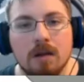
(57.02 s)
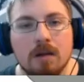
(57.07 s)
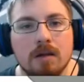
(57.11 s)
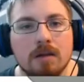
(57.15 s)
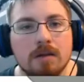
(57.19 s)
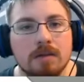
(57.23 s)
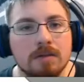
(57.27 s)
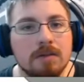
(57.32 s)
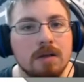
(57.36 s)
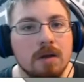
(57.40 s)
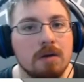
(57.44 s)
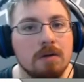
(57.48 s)

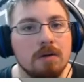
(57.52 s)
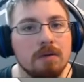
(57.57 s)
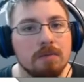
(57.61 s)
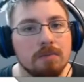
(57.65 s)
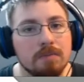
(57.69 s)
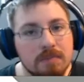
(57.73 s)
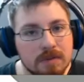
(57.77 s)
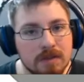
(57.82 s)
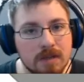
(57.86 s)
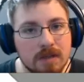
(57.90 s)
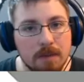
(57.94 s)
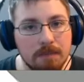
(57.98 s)
So
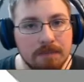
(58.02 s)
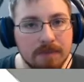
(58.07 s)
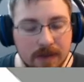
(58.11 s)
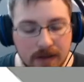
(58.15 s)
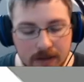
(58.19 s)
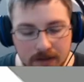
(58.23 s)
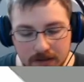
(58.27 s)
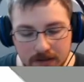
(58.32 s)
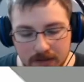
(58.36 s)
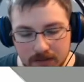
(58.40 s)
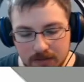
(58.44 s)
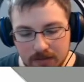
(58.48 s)

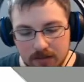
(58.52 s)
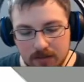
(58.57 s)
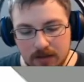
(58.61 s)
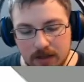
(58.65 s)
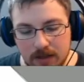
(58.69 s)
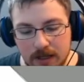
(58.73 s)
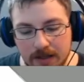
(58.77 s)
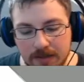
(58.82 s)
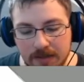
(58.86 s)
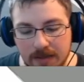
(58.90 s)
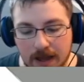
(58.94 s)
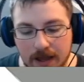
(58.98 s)
something
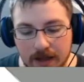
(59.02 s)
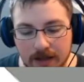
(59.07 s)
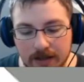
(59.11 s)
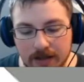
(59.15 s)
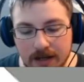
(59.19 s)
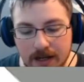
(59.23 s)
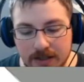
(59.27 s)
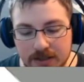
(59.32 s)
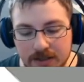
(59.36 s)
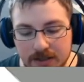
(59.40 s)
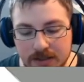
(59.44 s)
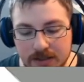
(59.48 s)
like that, and
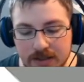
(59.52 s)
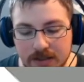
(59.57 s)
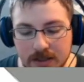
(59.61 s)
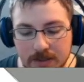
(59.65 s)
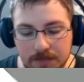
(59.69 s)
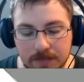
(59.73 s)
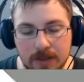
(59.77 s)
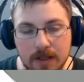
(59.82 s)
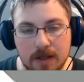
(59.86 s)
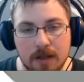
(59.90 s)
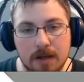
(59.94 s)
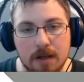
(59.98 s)
that's just
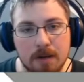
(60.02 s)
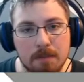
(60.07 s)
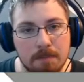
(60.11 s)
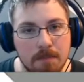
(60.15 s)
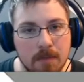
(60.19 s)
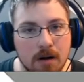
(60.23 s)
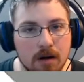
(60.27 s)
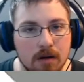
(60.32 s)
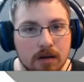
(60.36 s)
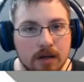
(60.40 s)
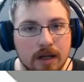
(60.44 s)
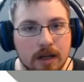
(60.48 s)
simply
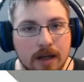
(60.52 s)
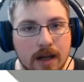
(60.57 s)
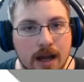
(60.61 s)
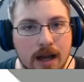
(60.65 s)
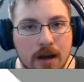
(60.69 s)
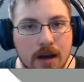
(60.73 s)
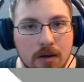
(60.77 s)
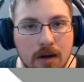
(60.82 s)
marking out